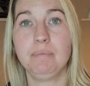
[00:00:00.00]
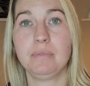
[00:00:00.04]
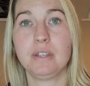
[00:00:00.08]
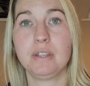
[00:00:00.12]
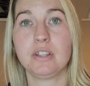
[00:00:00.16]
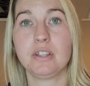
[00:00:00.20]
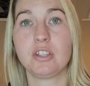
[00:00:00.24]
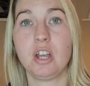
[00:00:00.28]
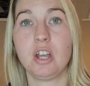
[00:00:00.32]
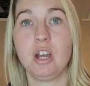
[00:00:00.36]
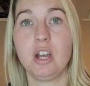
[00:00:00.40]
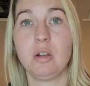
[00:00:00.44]

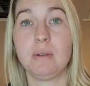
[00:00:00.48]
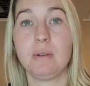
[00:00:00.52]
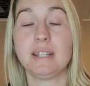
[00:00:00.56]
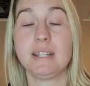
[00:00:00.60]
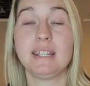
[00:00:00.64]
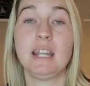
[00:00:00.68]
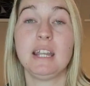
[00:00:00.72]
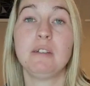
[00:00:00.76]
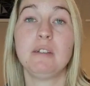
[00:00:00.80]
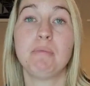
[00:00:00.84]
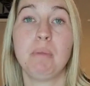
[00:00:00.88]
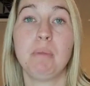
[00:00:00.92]
So
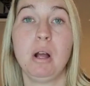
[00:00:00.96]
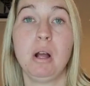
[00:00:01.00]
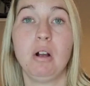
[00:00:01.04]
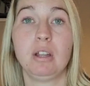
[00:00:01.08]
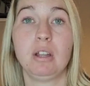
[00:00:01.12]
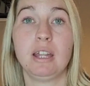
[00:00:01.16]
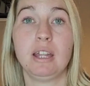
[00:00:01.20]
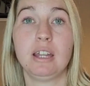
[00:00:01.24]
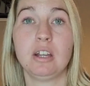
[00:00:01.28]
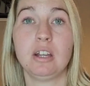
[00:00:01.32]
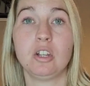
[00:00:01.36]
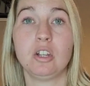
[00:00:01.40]
instead of
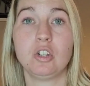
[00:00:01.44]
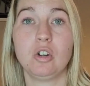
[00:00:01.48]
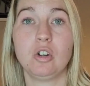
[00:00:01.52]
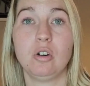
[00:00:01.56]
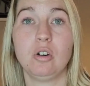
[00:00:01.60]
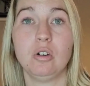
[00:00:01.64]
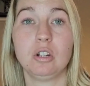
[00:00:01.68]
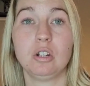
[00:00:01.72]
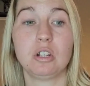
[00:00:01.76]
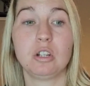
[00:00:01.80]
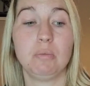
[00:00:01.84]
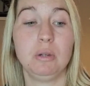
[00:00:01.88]
barking at a
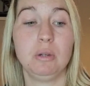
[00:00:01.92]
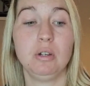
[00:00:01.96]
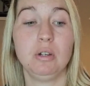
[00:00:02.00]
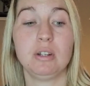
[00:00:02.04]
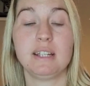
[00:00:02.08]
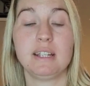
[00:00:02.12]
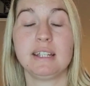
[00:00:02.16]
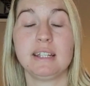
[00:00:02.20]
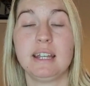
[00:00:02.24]
dog, to be honest,